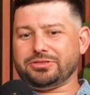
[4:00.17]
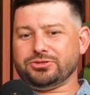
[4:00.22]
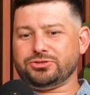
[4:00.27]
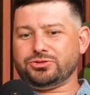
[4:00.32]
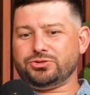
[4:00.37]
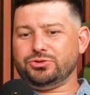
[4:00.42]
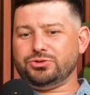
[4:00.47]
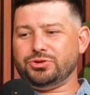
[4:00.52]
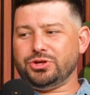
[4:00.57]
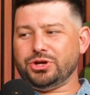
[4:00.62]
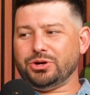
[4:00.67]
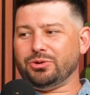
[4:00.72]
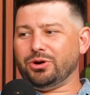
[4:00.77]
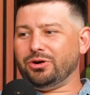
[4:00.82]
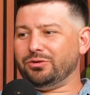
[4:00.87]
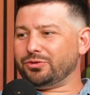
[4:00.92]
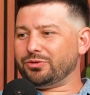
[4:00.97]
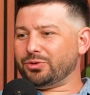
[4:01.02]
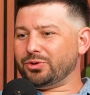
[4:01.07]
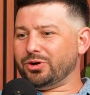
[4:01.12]
the studio
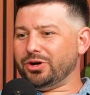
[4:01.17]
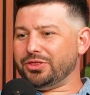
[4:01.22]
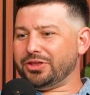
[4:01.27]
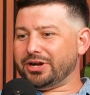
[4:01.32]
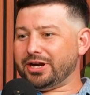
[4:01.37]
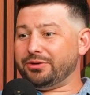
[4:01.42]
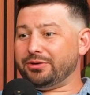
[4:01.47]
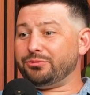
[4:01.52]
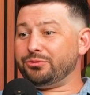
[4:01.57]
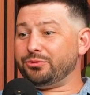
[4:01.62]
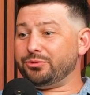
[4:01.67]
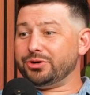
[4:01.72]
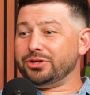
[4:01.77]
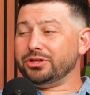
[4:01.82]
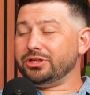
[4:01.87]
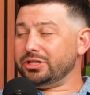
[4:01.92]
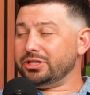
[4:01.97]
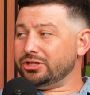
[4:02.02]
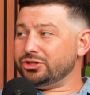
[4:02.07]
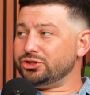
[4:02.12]
overall that I
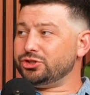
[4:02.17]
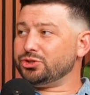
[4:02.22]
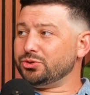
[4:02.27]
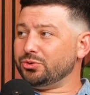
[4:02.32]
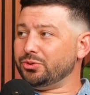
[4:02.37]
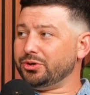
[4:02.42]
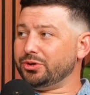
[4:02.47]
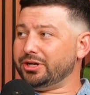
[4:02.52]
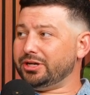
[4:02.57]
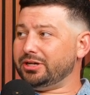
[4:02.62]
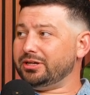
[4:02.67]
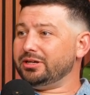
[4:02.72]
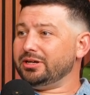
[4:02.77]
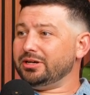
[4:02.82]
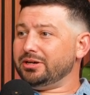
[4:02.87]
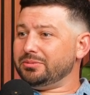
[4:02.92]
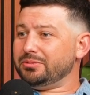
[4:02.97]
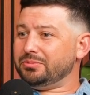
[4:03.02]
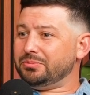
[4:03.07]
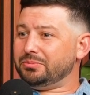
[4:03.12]
really enjoy,
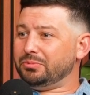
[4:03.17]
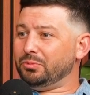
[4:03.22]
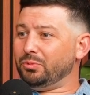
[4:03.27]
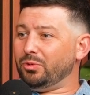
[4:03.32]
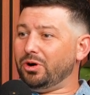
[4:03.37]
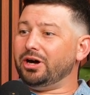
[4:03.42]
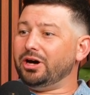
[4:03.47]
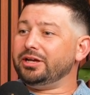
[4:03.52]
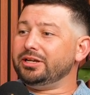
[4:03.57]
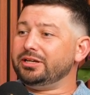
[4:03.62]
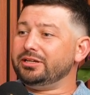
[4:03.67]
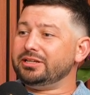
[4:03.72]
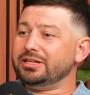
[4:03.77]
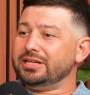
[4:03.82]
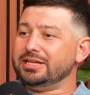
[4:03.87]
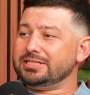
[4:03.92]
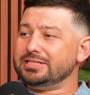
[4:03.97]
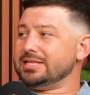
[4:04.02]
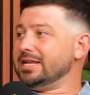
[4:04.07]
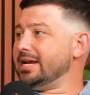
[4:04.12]
one
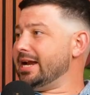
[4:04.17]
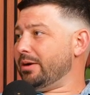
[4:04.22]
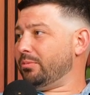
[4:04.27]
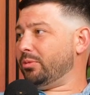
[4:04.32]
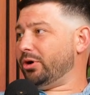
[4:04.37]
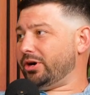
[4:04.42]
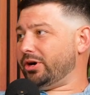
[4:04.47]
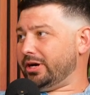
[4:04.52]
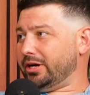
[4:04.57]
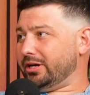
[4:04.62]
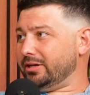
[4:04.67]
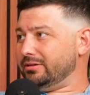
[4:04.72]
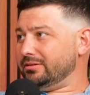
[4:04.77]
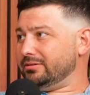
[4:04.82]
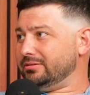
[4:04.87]
is the networking.